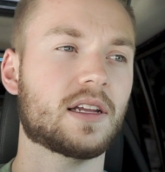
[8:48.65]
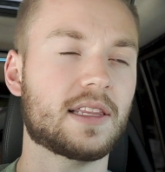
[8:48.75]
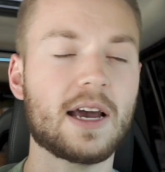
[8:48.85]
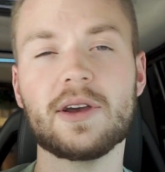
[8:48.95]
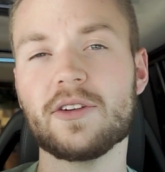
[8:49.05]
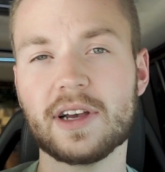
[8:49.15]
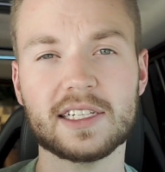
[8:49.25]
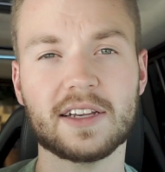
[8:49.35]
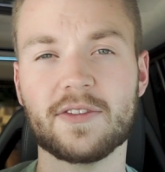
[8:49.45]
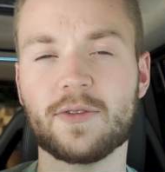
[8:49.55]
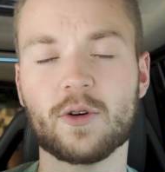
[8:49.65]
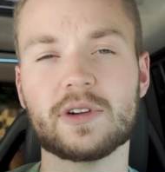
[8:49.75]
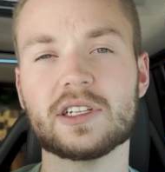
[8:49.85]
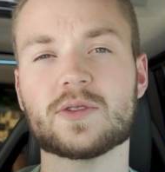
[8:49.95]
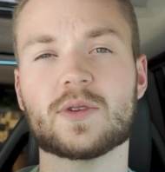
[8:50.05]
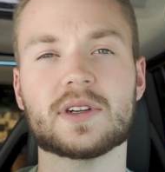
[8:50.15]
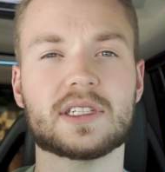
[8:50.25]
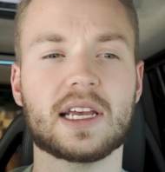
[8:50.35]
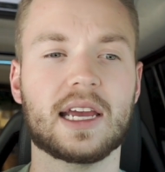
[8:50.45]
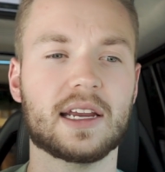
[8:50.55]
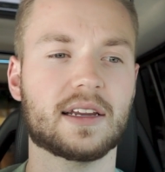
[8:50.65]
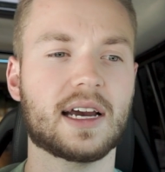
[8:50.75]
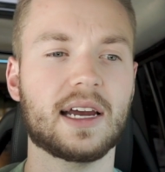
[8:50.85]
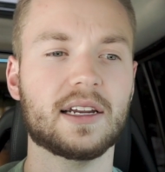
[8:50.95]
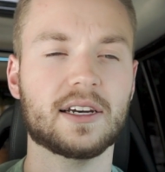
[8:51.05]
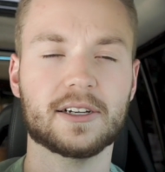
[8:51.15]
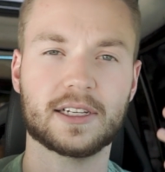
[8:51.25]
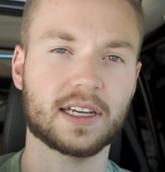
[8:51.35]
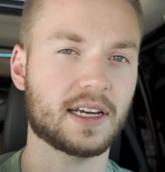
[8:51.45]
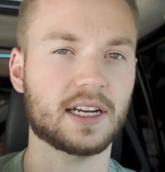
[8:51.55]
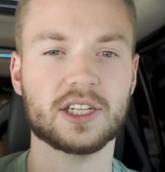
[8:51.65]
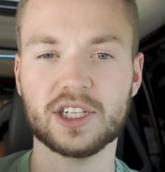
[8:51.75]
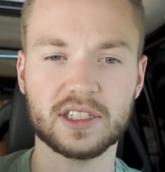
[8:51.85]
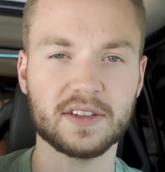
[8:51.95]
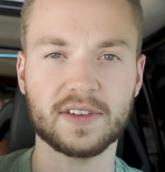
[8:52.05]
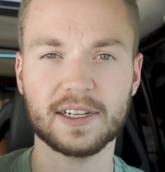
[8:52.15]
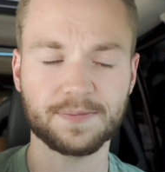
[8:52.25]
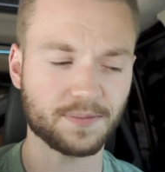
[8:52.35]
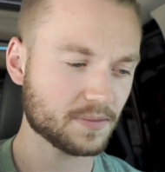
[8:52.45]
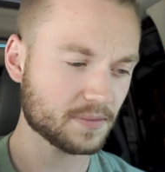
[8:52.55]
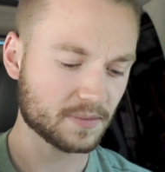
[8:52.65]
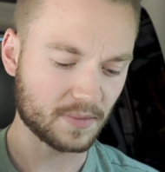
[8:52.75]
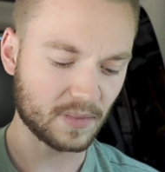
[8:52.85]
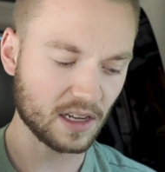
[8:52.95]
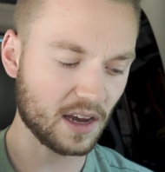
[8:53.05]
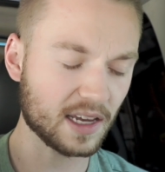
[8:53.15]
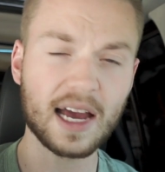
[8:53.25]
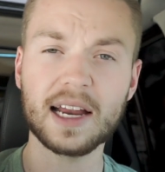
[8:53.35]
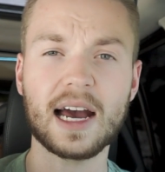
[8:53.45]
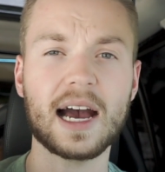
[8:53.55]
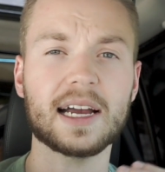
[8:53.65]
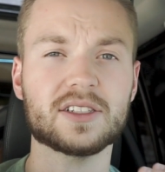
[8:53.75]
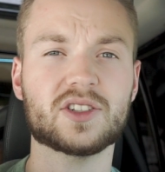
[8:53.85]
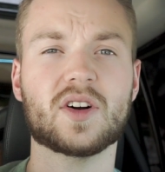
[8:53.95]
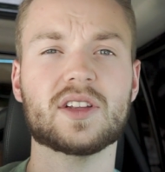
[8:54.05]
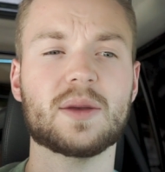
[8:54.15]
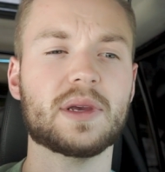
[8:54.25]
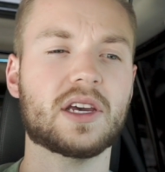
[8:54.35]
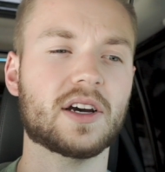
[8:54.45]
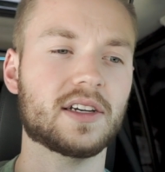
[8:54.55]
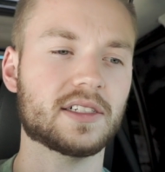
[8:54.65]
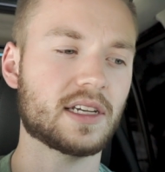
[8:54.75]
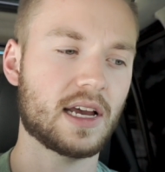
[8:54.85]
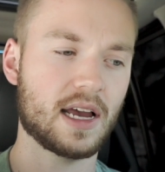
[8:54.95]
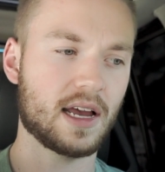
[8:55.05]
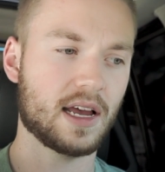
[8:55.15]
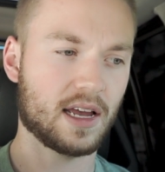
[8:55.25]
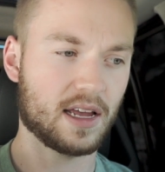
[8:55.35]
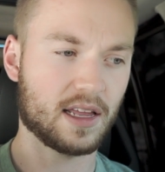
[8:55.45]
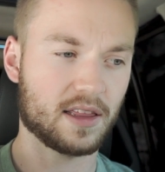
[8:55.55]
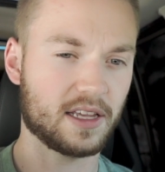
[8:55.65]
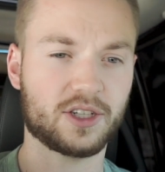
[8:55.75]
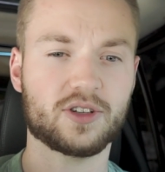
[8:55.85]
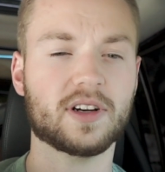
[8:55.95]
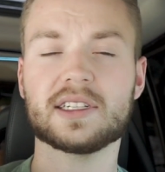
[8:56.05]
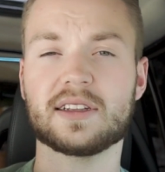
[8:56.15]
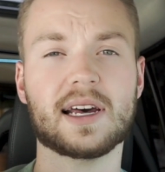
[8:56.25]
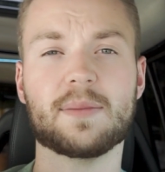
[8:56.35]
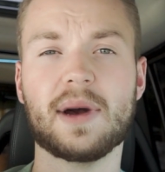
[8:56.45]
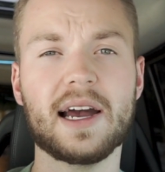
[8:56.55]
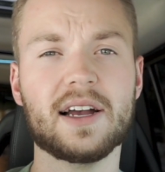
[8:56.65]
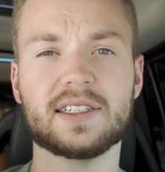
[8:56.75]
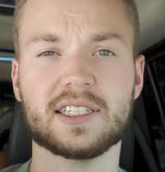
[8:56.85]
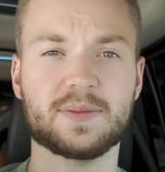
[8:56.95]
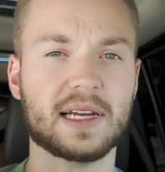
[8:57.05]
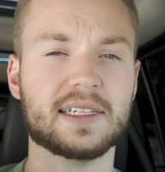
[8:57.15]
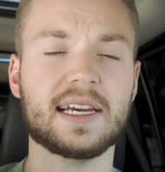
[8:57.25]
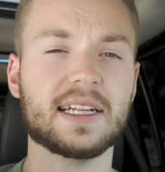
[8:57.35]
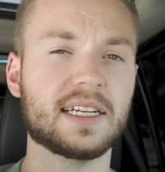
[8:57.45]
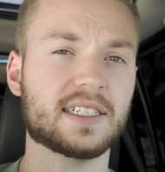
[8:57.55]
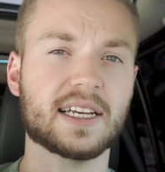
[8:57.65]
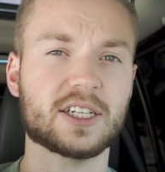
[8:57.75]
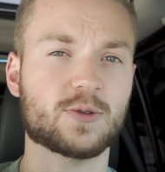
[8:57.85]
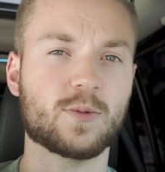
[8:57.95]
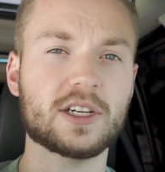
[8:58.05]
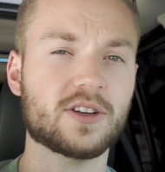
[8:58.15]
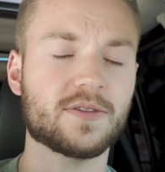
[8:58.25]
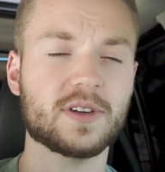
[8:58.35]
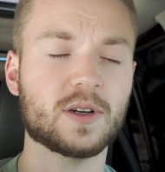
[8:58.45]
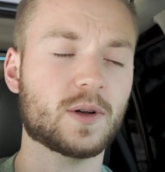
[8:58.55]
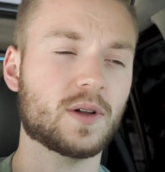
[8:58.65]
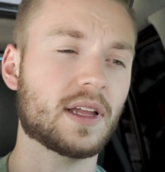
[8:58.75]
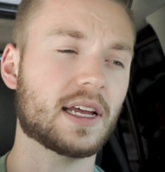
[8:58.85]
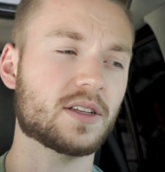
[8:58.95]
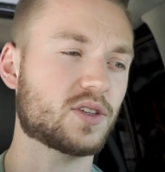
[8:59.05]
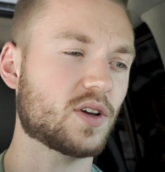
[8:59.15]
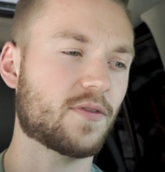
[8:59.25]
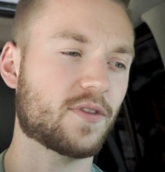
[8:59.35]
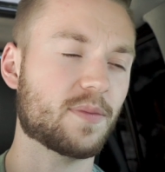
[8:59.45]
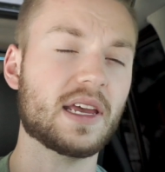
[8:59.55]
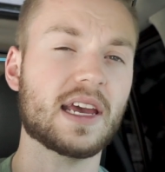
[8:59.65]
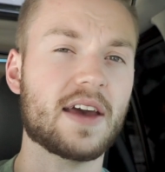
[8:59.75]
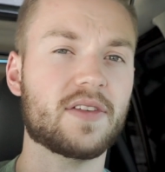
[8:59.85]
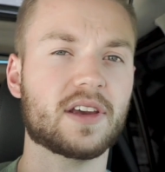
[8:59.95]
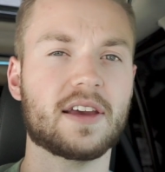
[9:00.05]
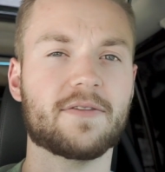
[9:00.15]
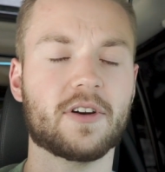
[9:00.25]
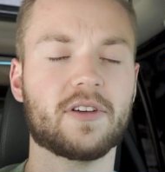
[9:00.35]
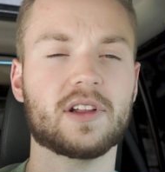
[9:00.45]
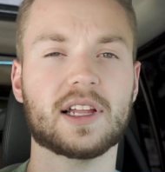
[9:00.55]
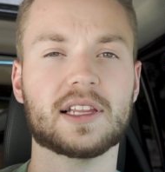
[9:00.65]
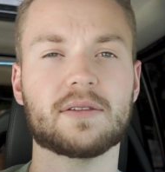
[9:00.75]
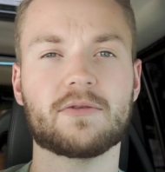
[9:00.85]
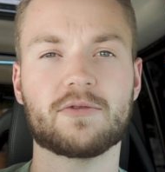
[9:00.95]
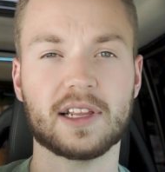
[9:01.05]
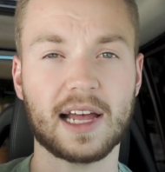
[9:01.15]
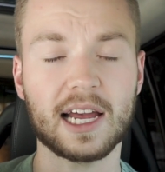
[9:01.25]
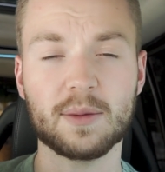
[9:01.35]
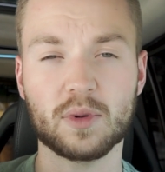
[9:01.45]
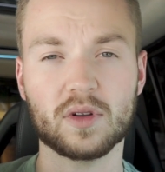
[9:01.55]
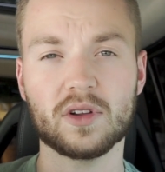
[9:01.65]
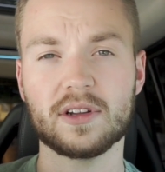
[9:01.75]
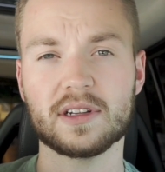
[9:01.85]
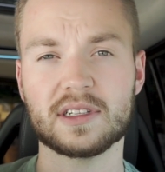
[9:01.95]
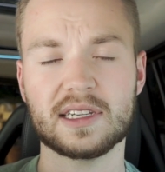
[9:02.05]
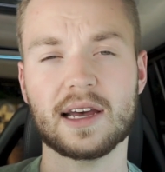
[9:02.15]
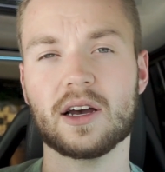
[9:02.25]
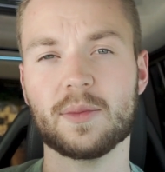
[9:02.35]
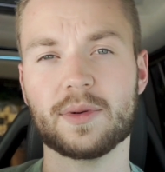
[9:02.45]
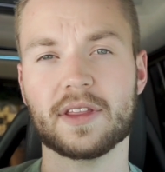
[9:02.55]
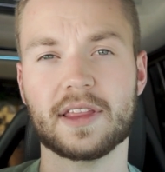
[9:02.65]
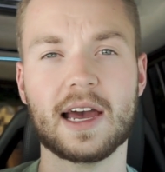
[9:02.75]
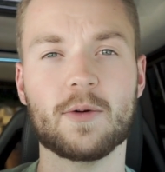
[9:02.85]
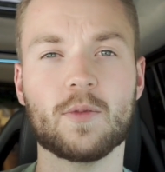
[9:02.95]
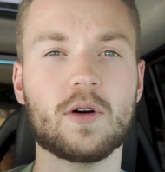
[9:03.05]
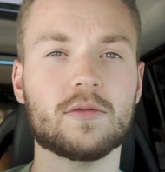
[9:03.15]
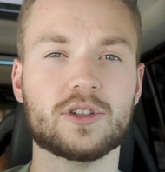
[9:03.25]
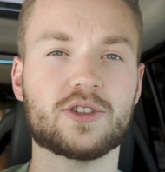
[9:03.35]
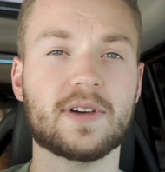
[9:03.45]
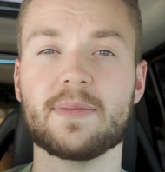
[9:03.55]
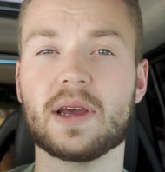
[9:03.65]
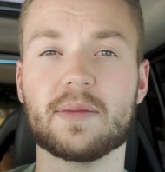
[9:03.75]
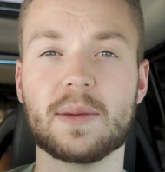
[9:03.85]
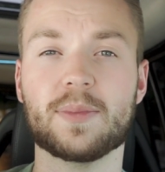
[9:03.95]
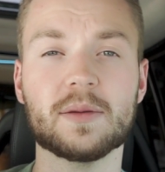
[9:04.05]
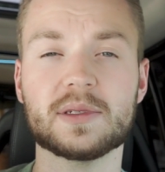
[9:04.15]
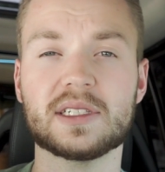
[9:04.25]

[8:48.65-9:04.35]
That way you guys have the full resource and kind of can get a gist of it. Again, I installed it because this truck has a lot of miles. It's my daily / winter vehicle, and so for me, having a very reliable setup that won't strain me on my bump